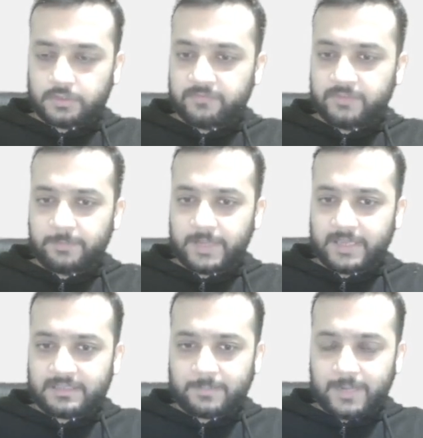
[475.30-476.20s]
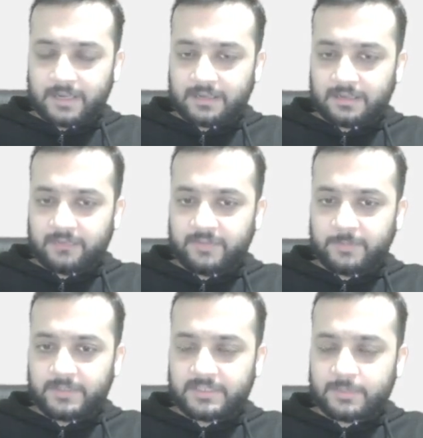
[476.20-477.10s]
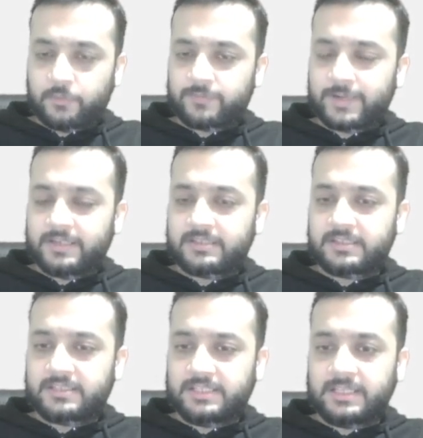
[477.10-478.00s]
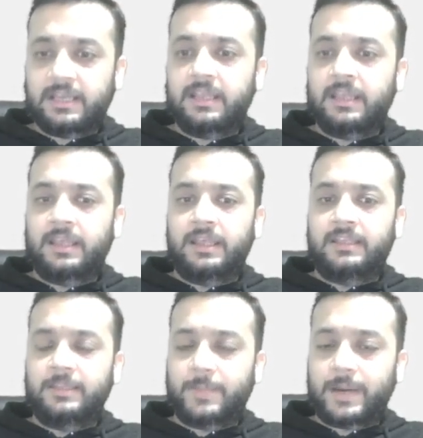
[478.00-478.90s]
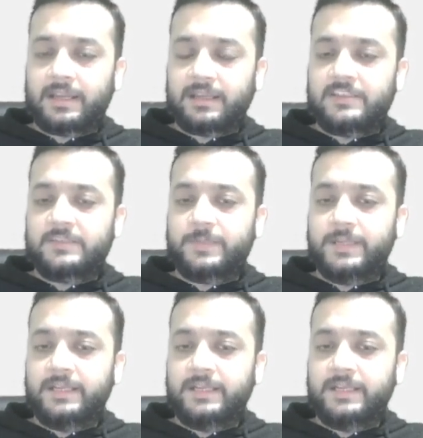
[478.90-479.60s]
If the piston moves by distance dl, the particle speed